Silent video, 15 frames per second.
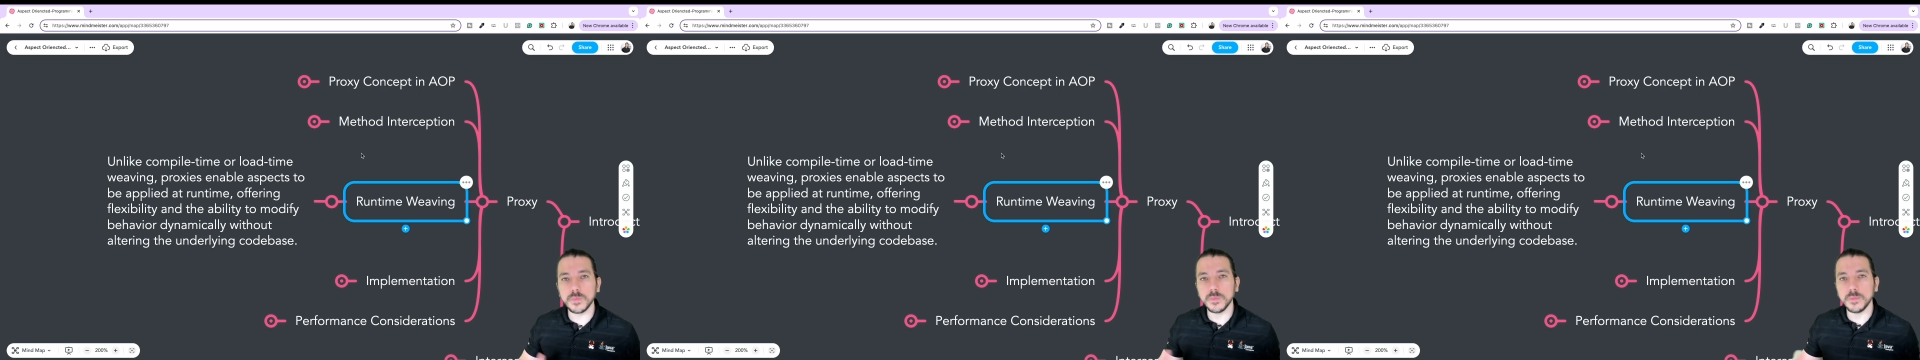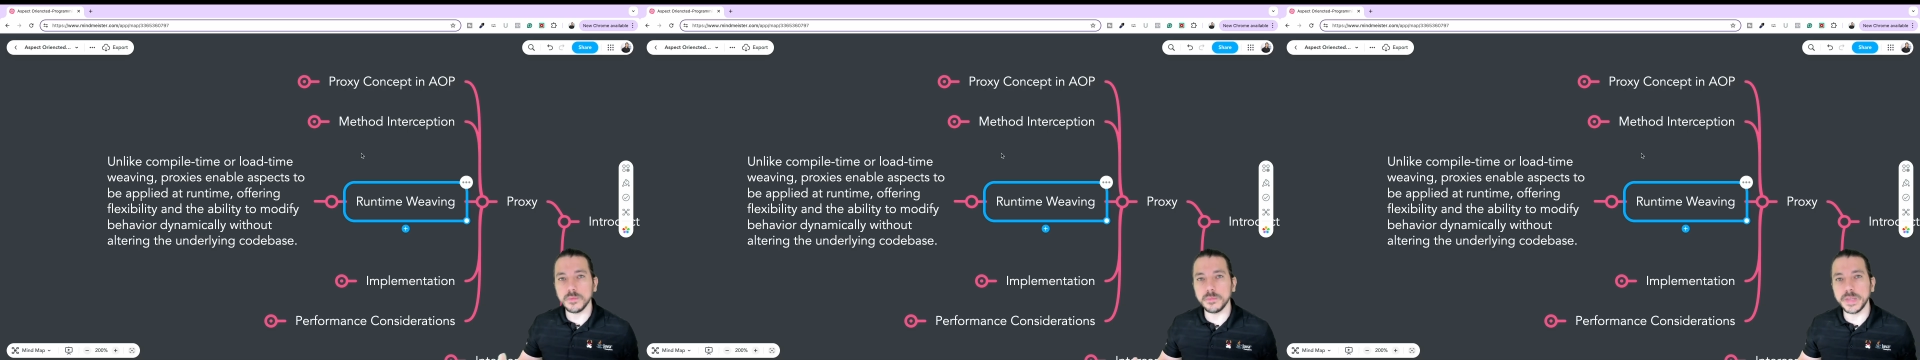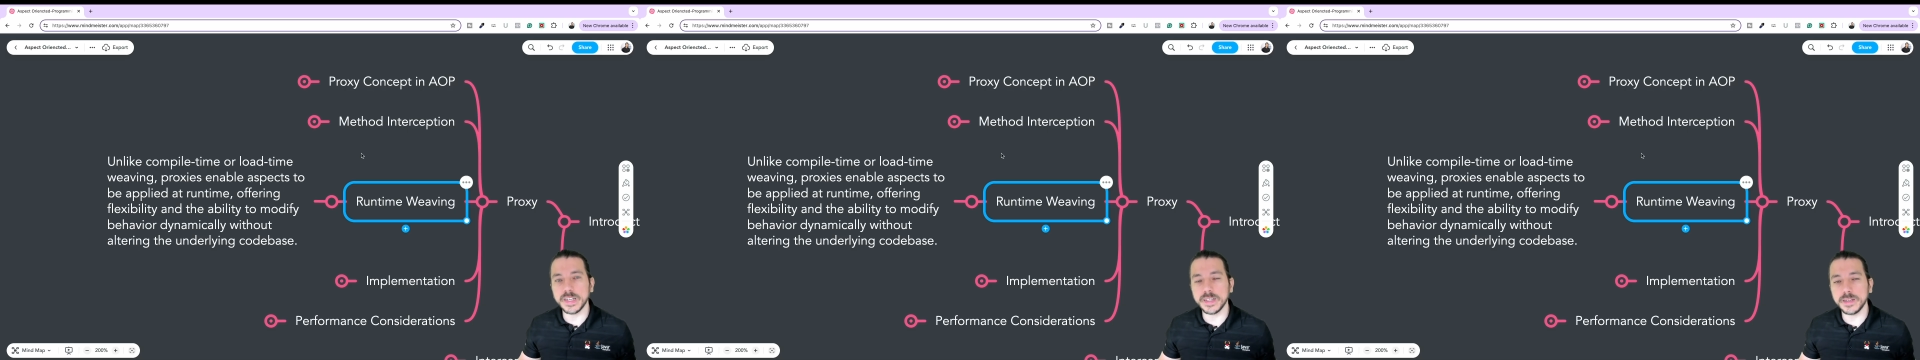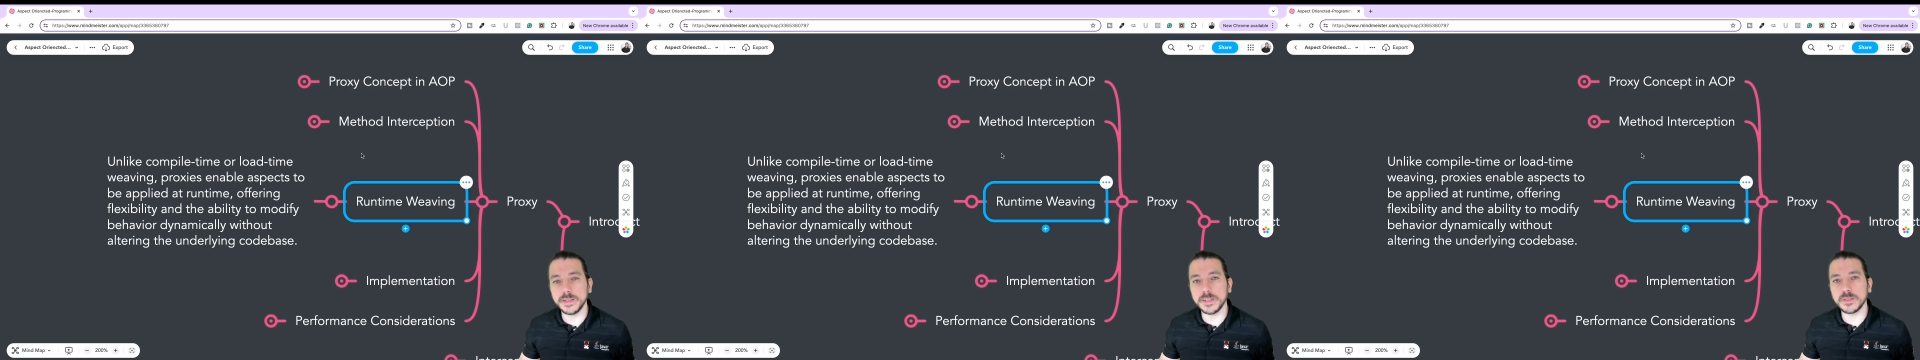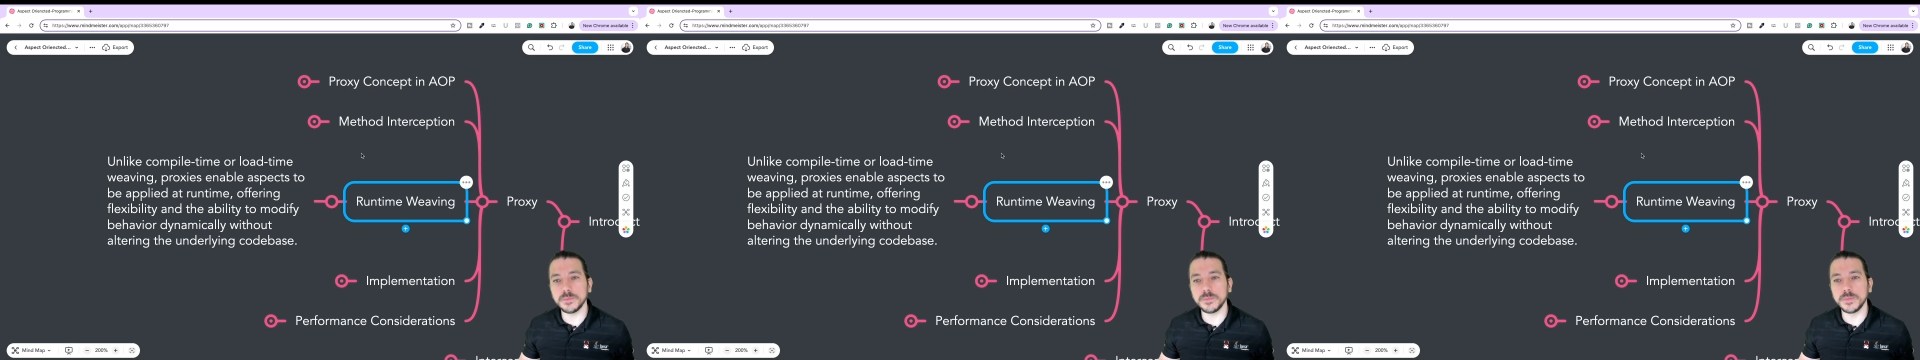
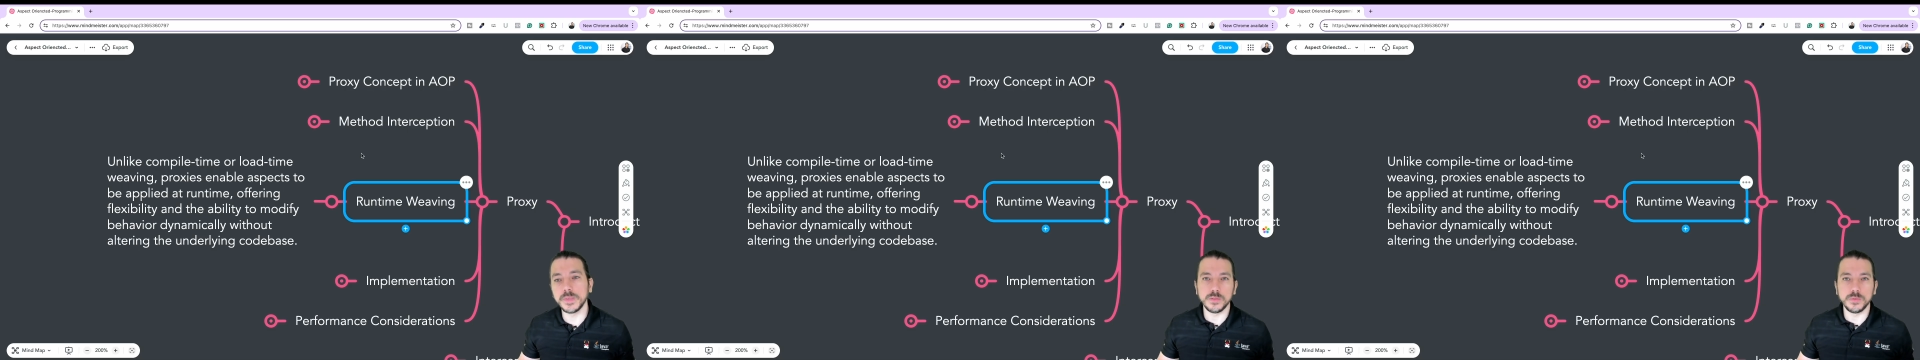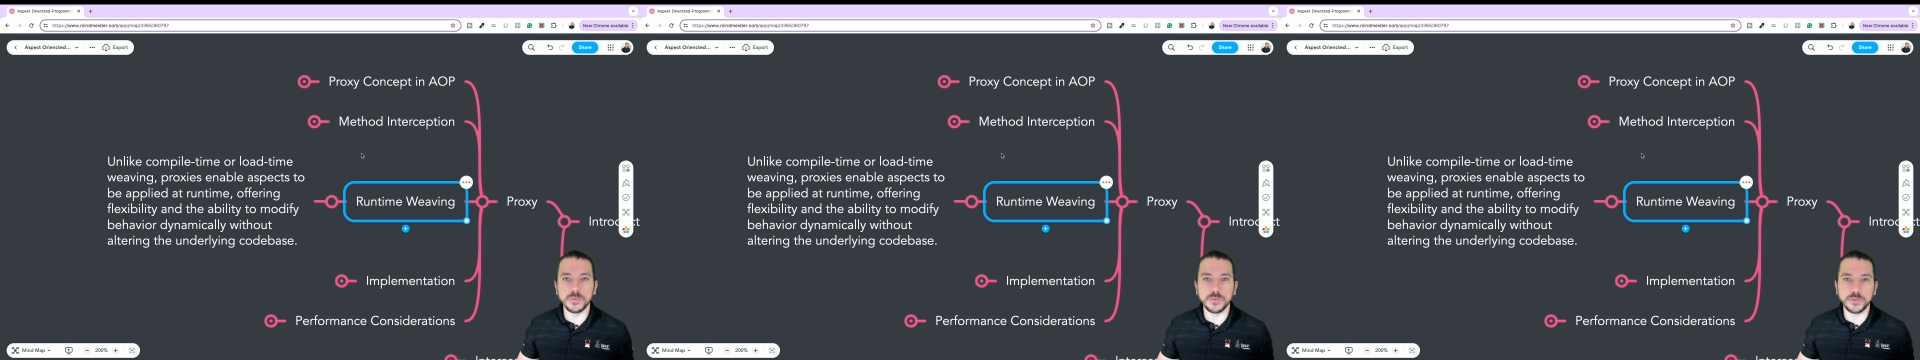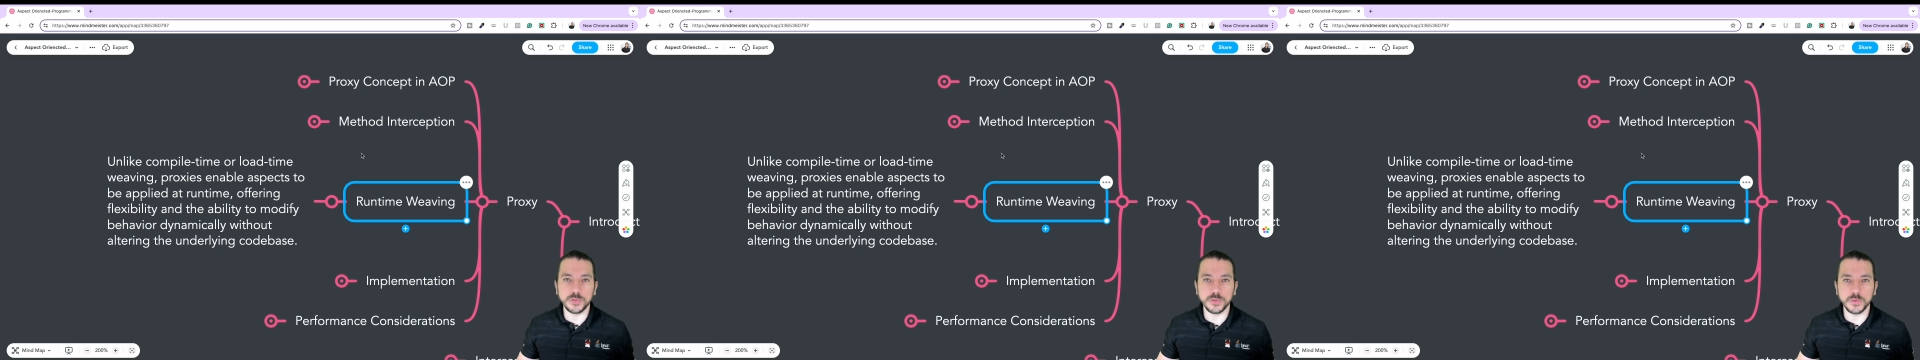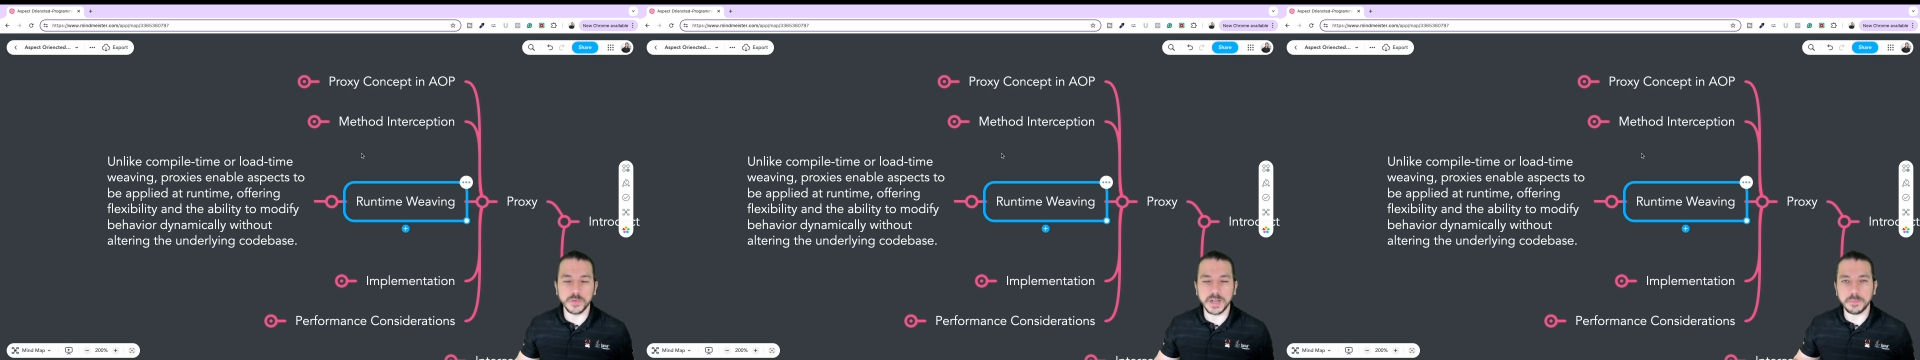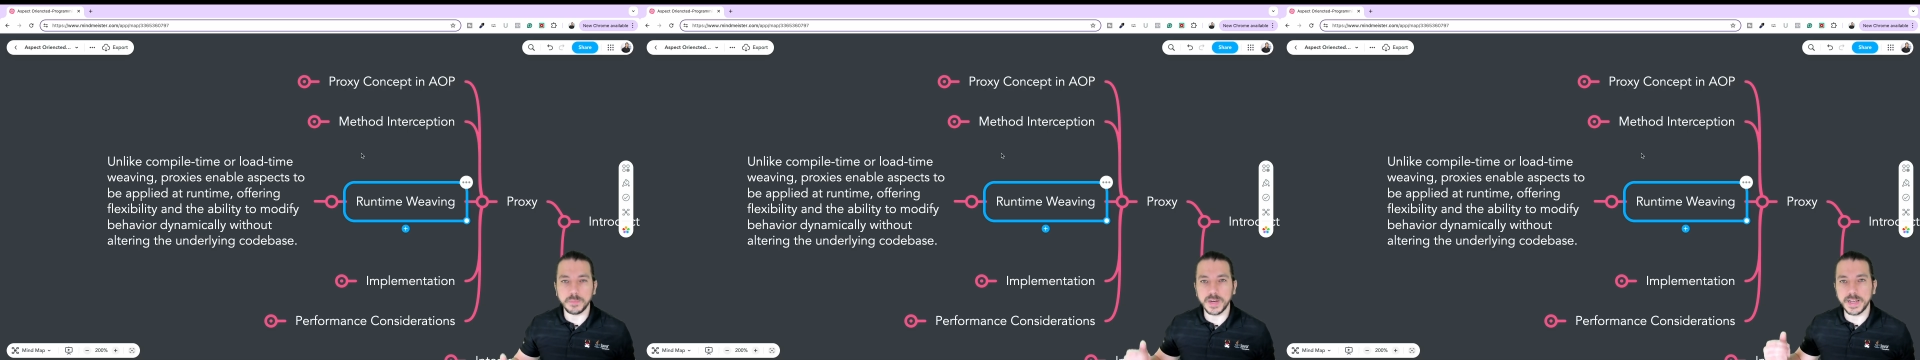mechanism to
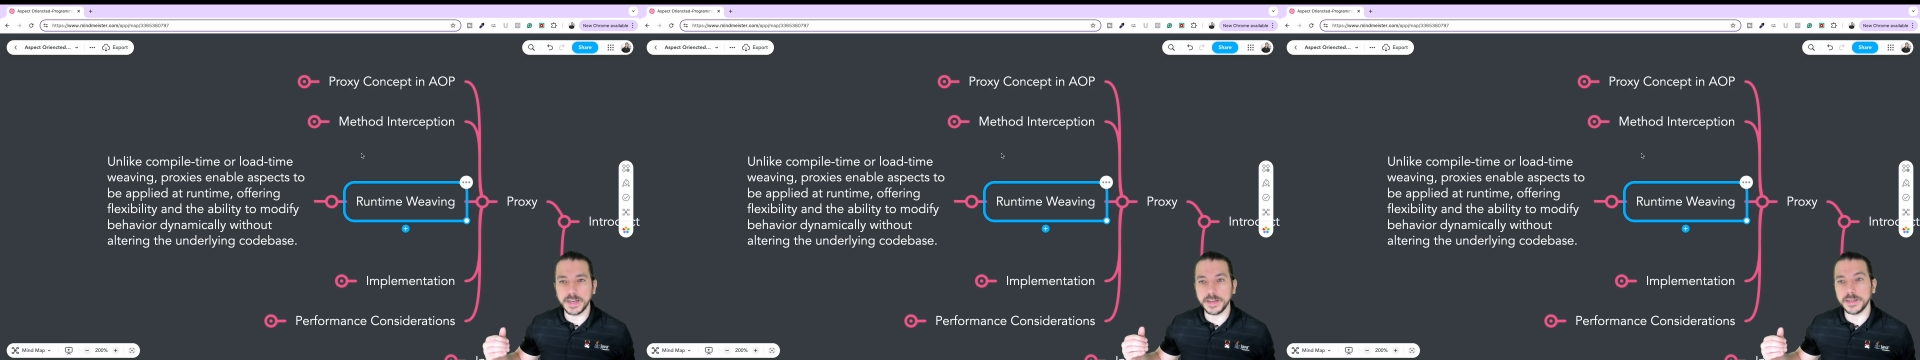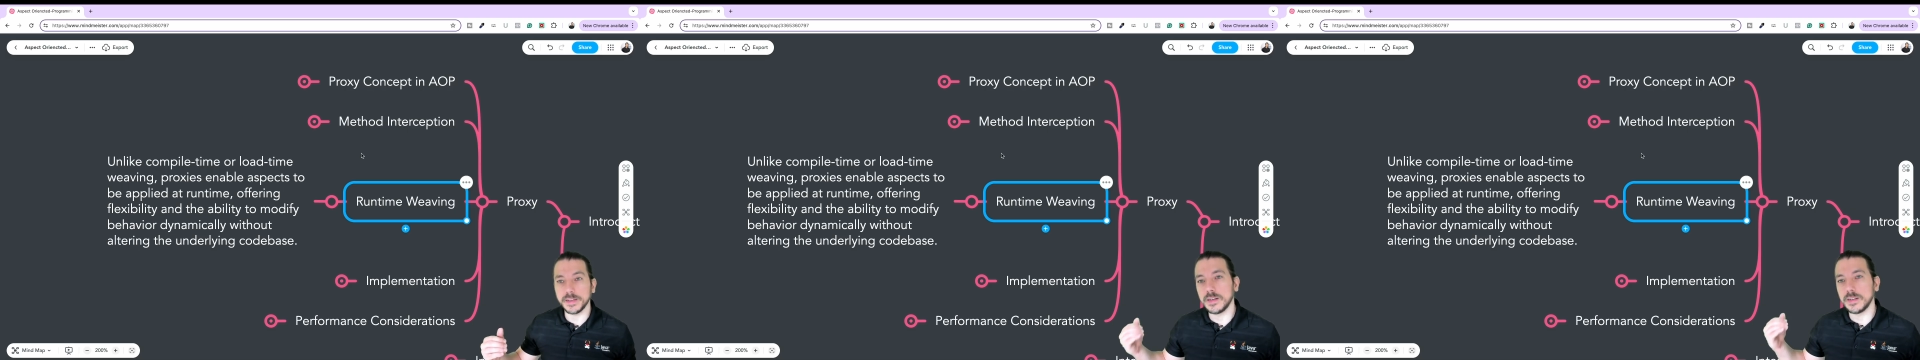apply